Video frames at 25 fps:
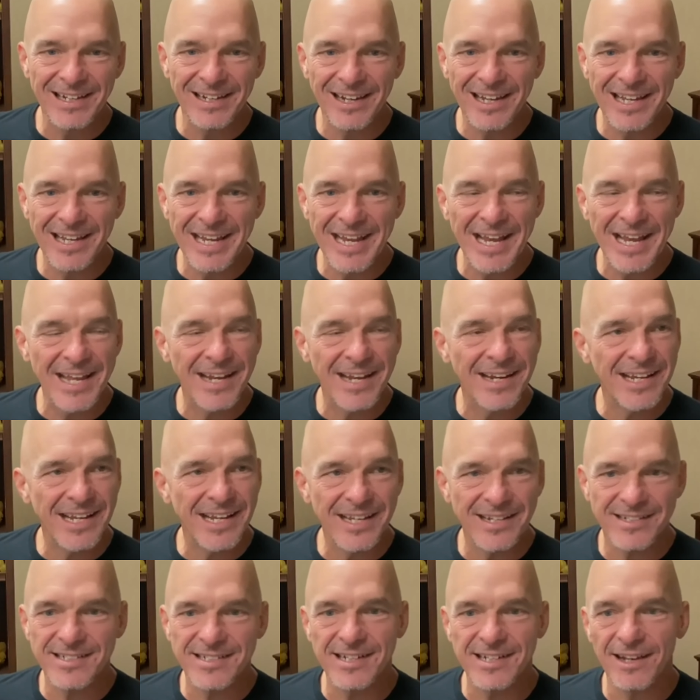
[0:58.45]
Lynn
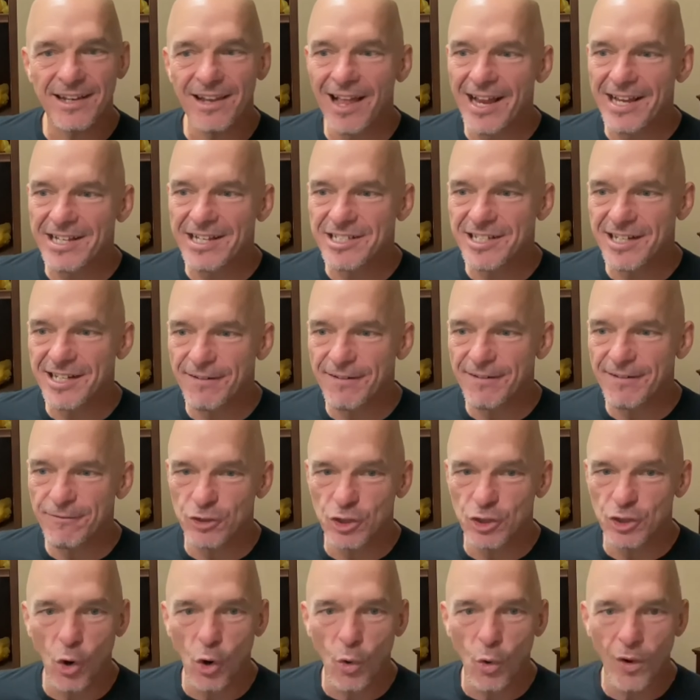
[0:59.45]
installation of
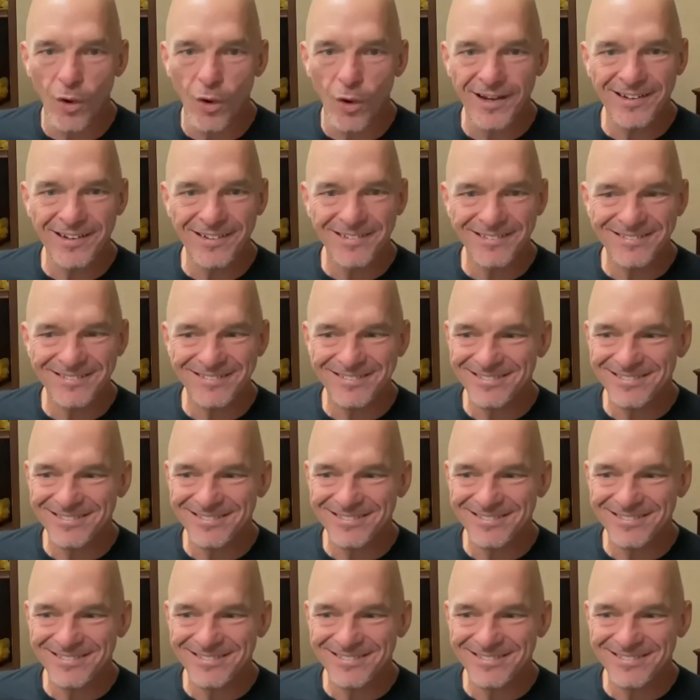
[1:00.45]
joy.